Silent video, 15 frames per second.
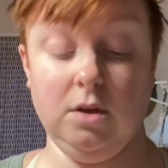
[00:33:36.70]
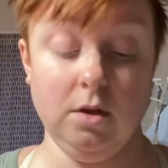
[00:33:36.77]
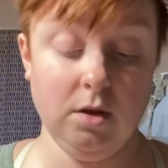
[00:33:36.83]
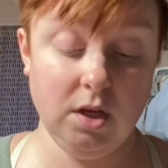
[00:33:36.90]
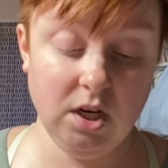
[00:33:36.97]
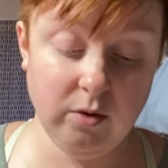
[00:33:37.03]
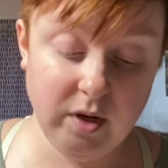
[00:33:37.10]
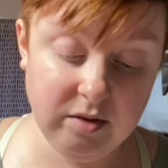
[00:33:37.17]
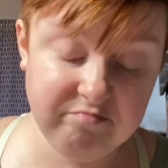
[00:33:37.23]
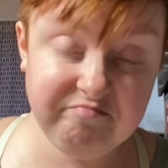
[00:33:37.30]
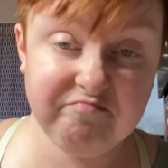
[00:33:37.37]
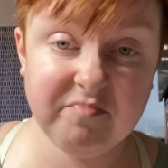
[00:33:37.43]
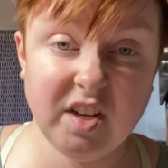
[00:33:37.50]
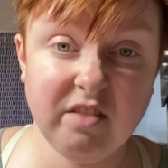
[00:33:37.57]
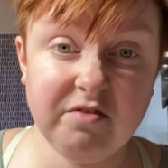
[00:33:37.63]
You know what?
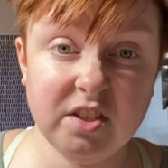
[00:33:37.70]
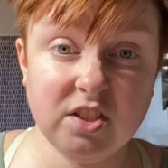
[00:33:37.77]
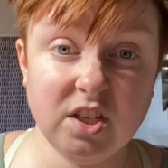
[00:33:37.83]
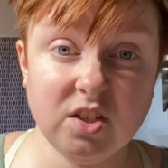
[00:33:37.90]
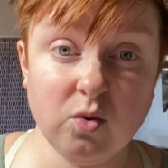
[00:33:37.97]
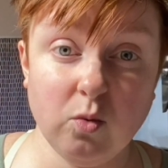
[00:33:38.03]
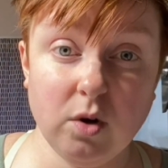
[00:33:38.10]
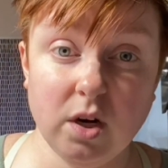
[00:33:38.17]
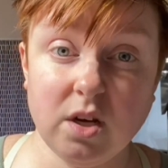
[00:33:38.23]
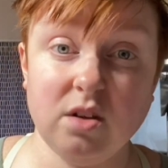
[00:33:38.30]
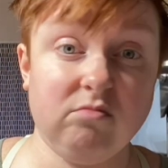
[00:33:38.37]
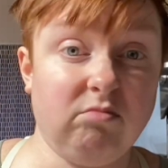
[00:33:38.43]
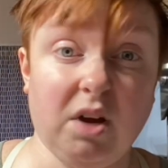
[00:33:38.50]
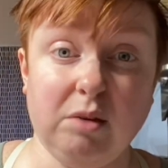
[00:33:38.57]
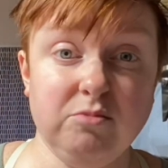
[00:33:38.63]
If this doesn't work,
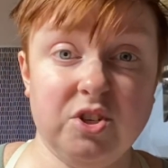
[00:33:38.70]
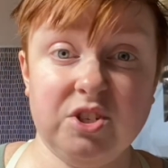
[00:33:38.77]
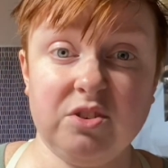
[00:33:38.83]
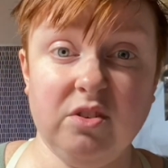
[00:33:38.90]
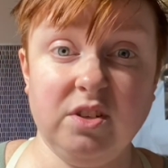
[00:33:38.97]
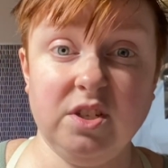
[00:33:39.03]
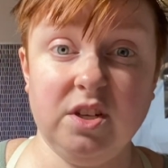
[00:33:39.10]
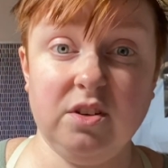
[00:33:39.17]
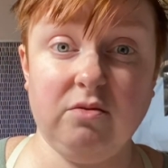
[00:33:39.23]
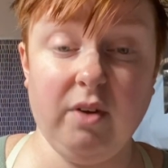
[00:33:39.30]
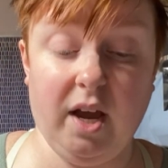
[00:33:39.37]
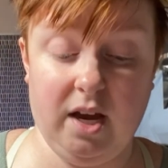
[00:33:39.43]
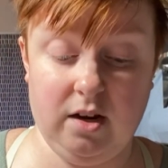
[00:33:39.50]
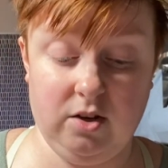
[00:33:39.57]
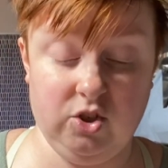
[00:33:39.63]
I'm just going to
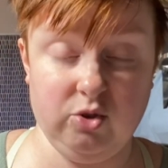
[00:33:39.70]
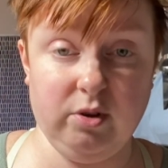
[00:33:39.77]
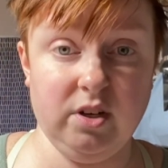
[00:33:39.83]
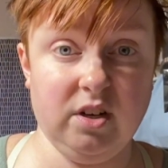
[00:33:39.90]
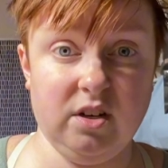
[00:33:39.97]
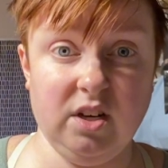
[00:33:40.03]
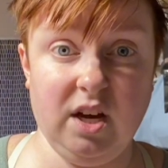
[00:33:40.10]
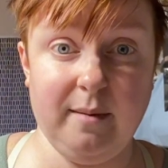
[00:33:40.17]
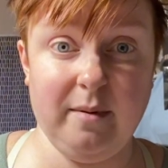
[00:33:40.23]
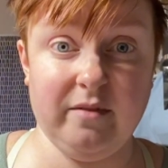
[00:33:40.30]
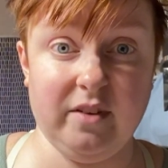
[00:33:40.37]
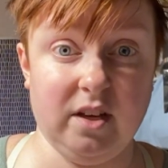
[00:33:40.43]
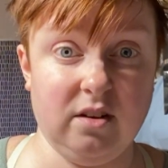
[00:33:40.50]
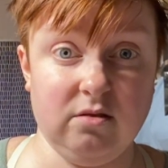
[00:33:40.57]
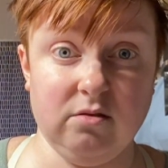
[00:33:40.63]
add a joint on top of
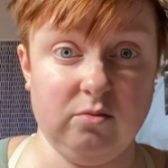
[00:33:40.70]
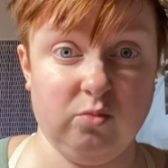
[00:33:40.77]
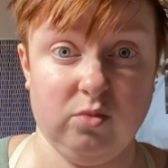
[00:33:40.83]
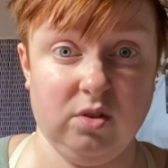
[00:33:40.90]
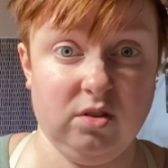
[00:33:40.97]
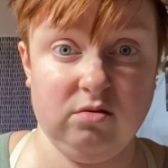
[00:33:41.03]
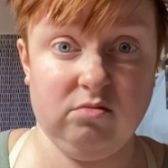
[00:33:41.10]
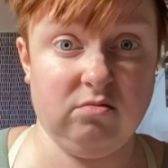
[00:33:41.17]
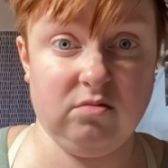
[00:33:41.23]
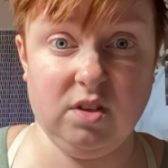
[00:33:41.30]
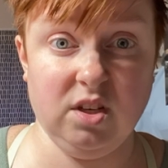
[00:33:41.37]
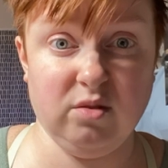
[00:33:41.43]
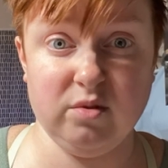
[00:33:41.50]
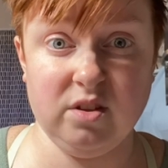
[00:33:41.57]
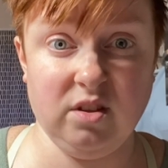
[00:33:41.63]
it. And we'll
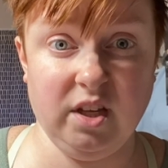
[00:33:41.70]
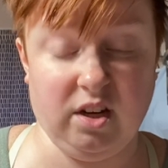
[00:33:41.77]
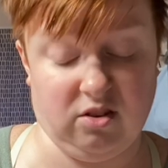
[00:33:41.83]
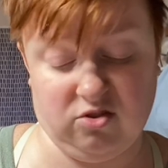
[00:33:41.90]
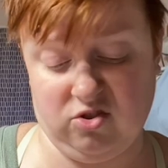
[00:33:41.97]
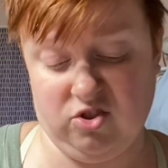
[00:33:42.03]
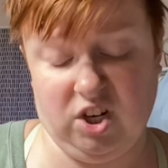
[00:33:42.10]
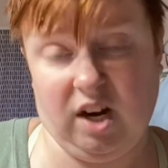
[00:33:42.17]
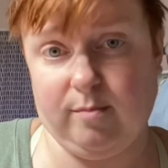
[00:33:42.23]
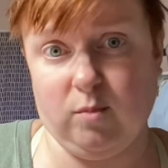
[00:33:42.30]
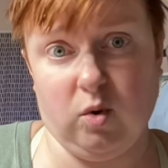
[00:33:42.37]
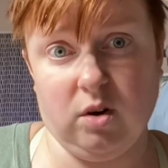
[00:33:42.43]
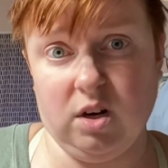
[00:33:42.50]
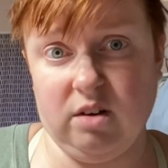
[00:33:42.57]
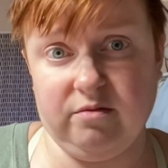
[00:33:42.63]
deal with it later. I'll just chop
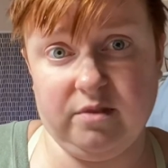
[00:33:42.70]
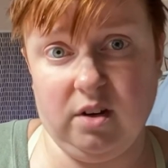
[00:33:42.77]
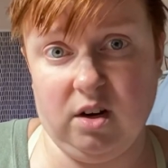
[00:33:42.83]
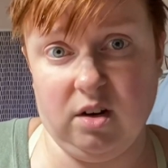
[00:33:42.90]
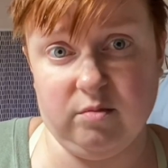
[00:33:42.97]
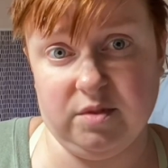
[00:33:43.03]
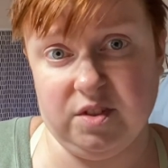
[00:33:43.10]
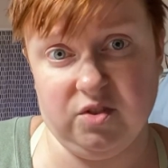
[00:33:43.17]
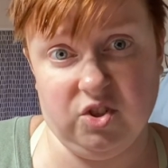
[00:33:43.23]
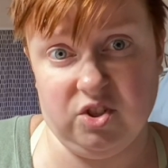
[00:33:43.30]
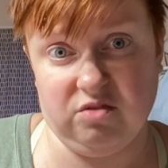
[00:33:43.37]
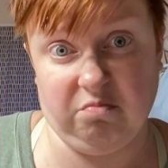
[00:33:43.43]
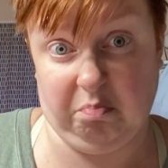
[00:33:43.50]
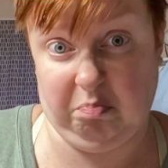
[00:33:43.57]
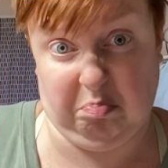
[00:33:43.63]
more off the arms and just
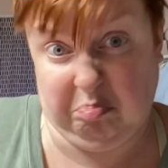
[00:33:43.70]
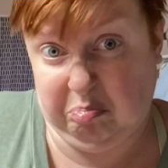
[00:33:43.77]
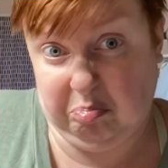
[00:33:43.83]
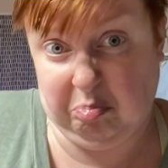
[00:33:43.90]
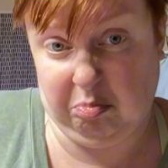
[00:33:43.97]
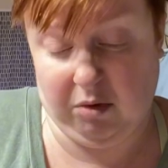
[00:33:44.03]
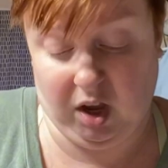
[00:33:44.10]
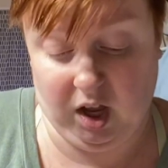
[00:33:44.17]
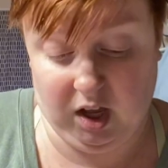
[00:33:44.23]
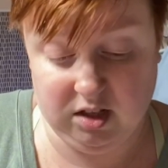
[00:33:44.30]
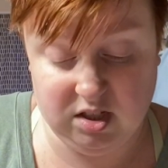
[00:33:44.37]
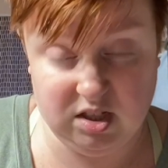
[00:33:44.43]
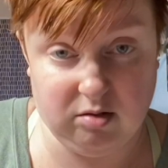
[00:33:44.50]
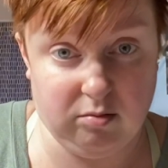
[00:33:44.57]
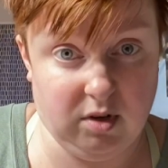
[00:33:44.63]
add
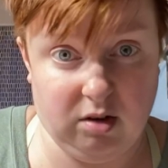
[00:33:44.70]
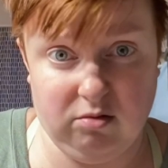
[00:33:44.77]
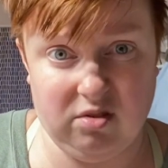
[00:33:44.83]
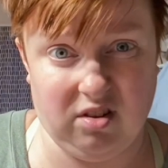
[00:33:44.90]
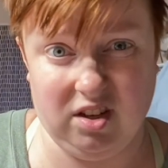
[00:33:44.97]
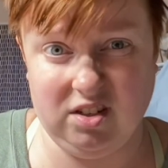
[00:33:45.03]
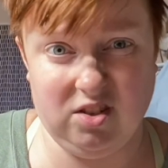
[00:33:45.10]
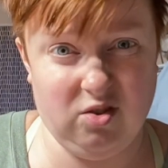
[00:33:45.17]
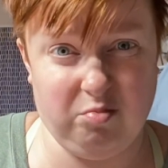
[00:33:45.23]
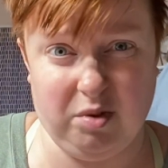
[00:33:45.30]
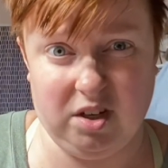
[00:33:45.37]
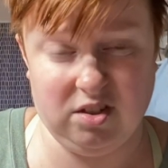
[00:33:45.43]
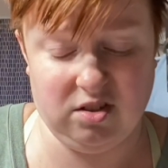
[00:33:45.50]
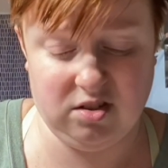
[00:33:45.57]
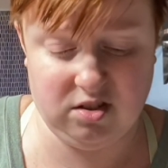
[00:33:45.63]
something on with like
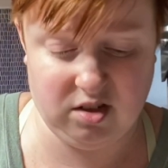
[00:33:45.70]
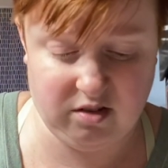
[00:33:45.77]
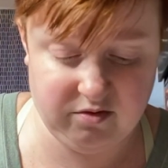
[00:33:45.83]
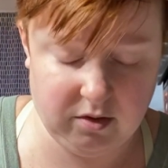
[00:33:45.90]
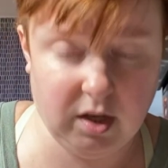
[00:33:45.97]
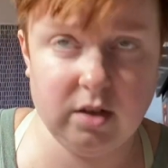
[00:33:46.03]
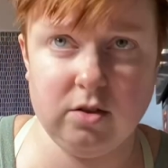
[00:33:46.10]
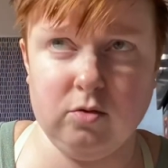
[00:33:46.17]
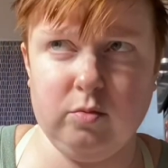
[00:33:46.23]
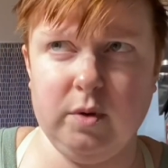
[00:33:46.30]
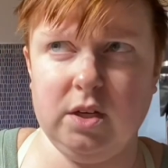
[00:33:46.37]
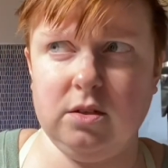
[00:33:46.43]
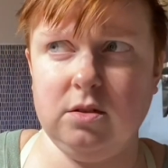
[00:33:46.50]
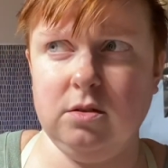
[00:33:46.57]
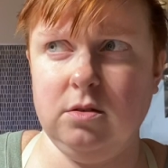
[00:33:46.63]
toothpicks and stuff. Not
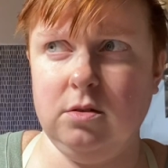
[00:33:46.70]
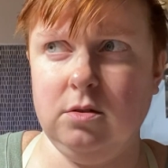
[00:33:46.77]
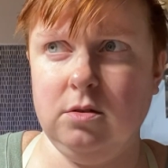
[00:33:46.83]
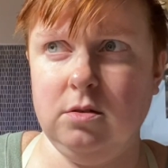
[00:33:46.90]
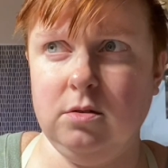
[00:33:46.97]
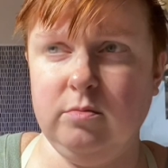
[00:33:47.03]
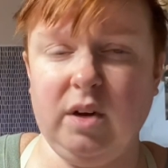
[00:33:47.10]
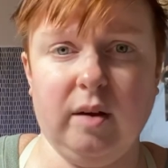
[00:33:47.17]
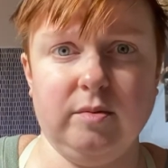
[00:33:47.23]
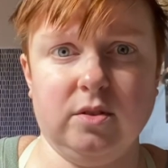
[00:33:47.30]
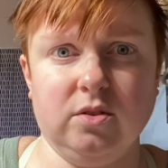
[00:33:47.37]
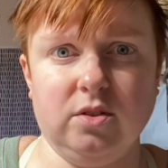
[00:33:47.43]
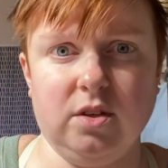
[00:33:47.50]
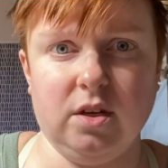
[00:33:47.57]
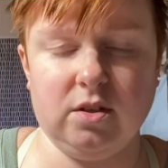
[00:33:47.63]
toothpicks. Popsicle
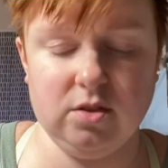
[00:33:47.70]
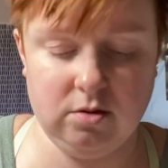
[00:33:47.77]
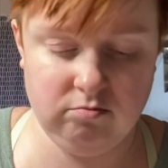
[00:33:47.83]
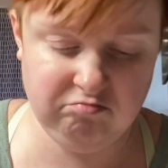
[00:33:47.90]
sticks.